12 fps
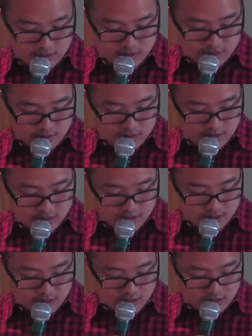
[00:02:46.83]

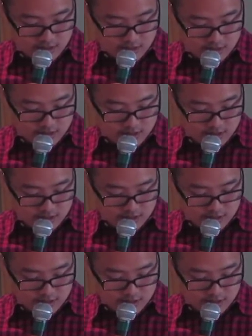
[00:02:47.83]
No one is speaking in this clip.